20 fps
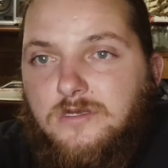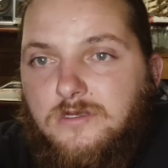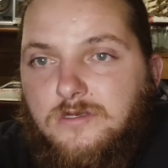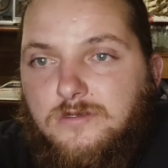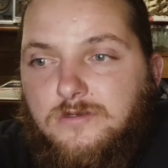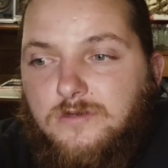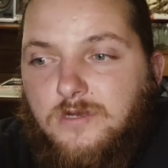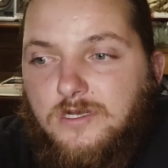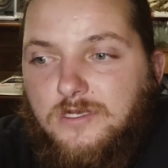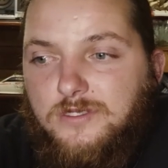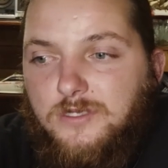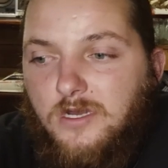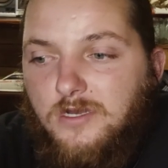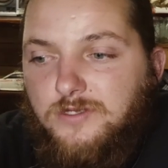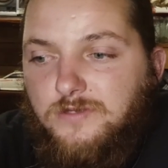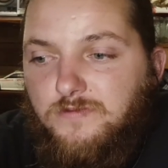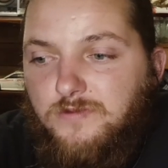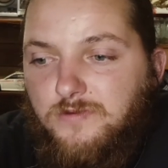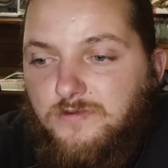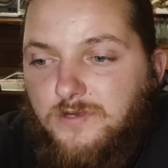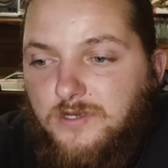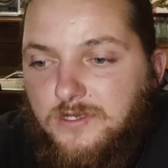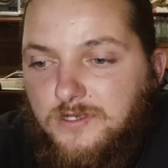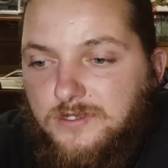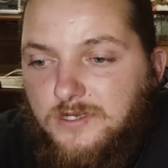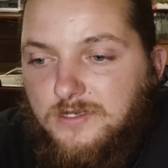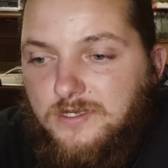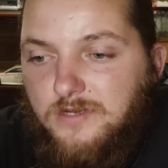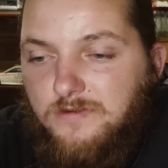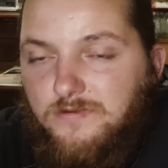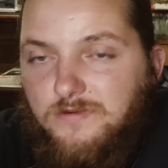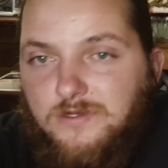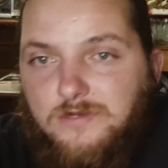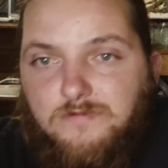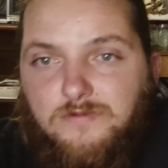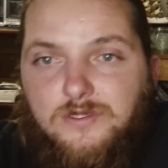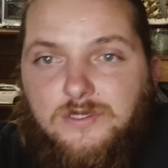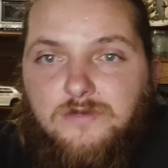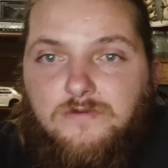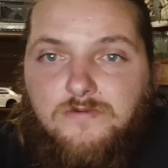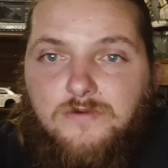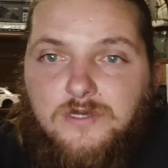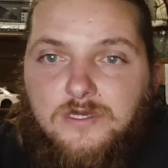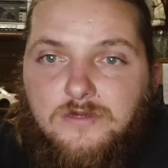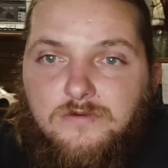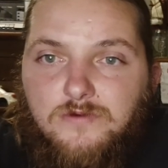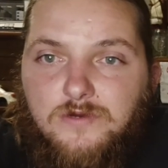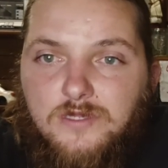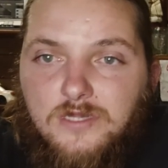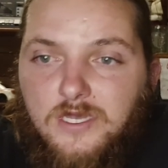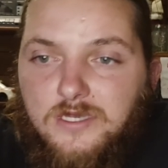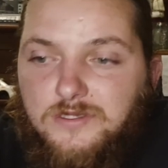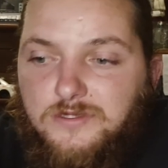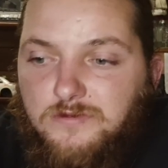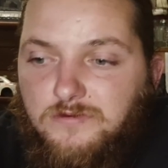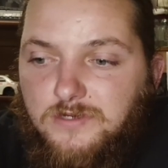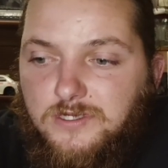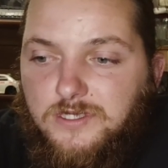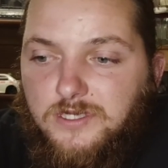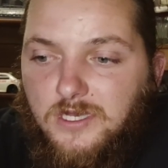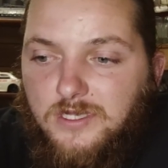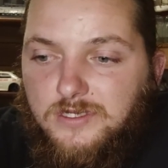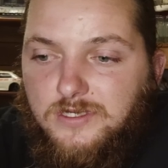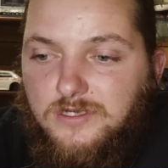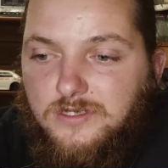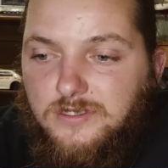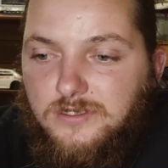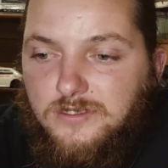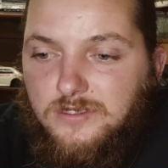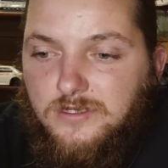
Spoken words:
try to talk to people, because I definitely believe we could relate to each other.